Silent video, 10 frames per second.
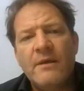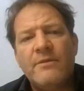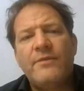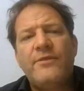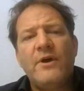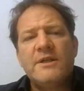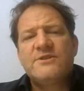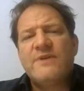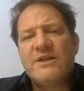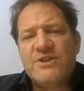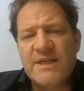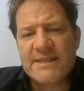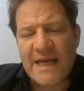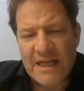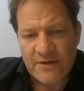The third strategy is
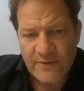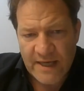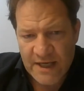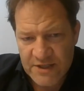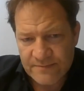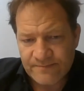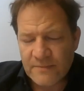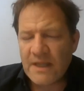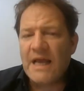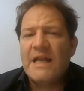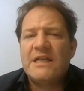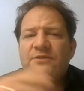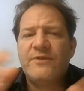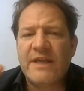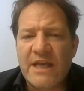electrification.
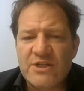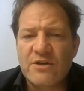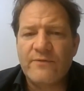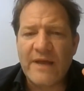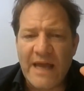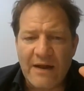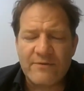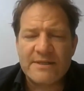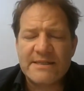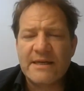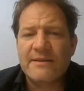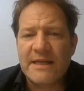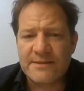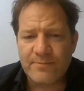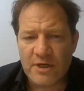Electrification of everything that
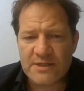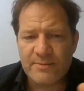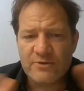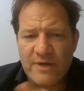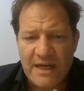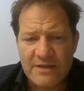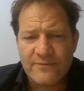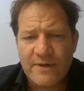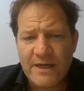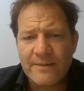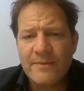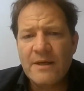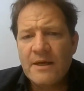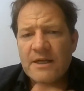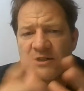is possible to electrify.
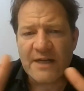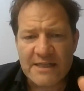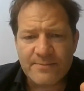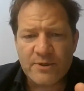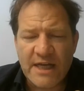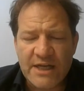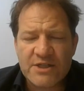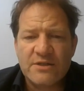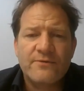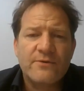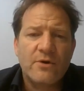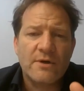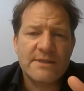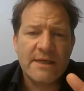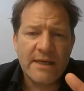Transportation, of
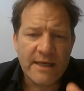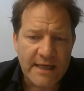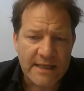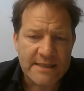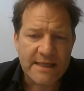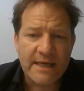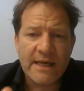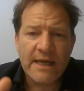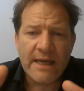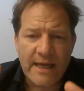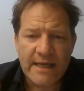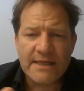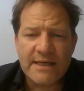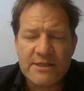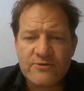course, heating,
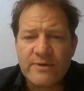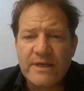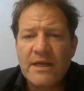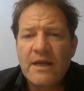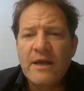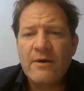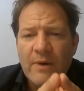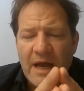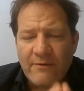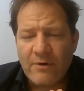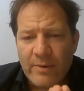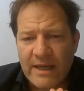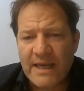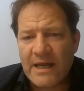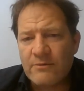industry. Wherever we
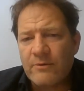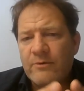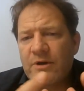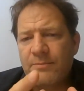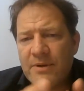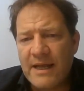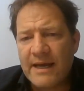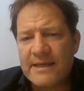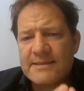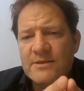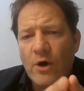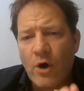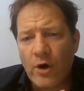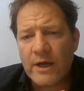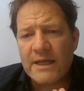can, we will replace
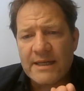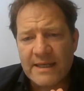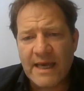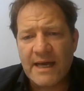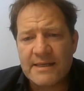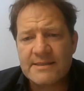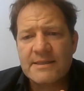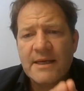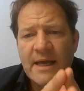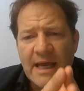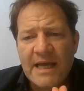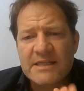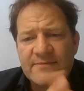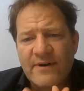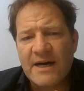oil and gas
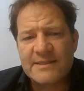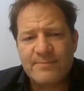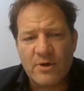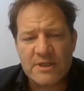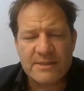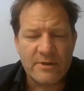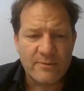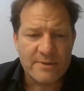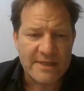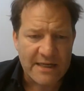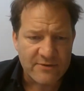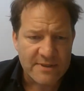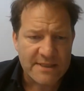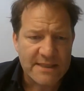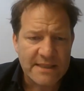as far as possible with
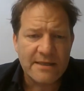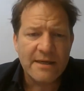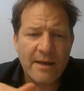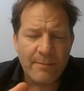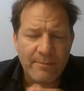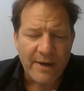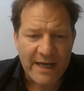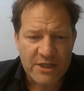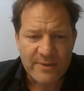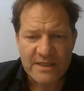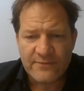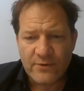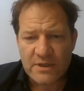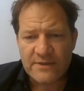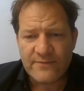electricity by
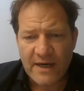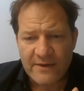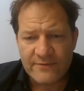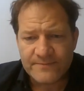2045.